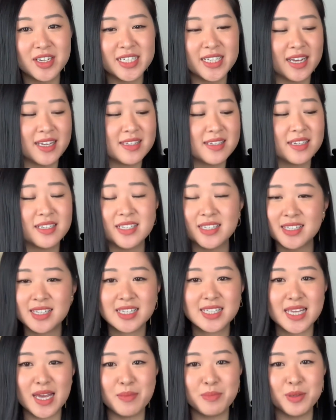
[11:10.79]
chains are just
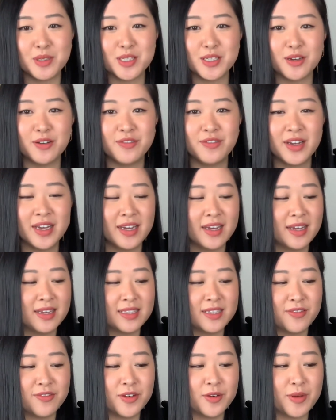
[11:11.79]
examples of
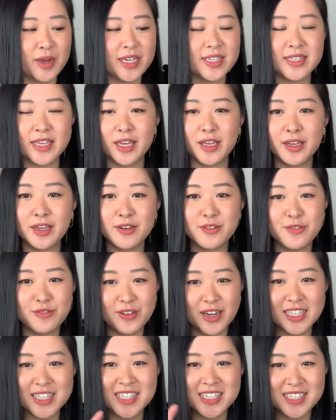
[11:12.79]
different ways that you can
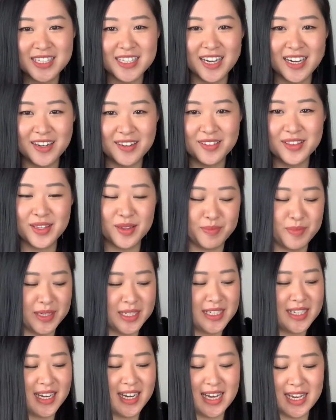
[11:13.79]
fun style the
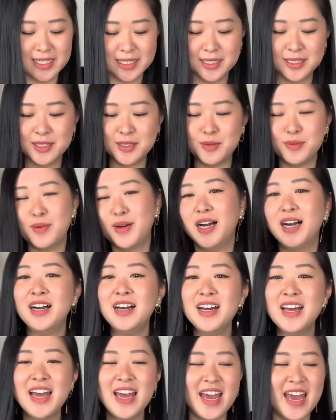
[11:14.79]
pochette
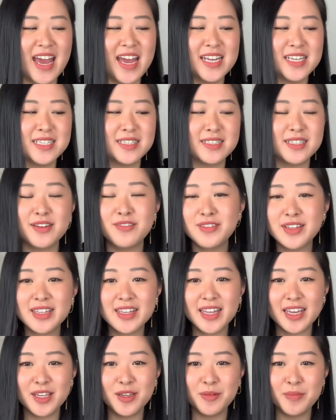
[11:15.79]
accessoire, and definitely
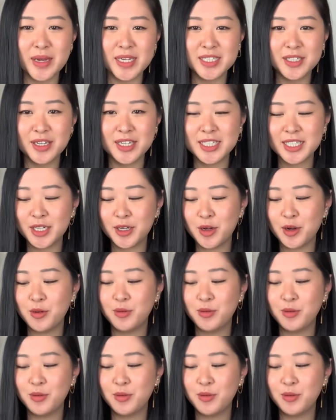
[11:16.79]
let your imagination go